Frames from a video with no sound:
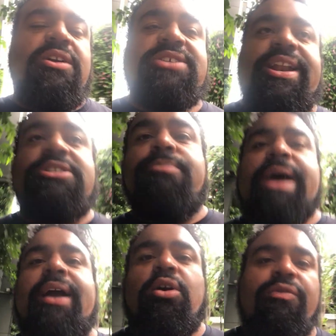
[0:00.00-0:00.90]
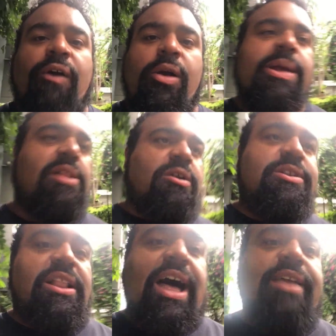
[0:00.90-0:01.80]
years on a tobacco farm. He
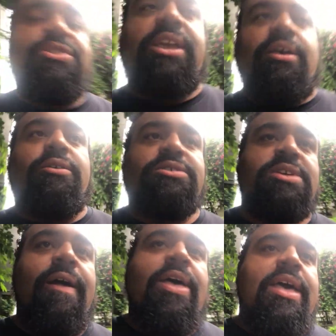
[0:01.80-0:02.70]
learned a lot of skills.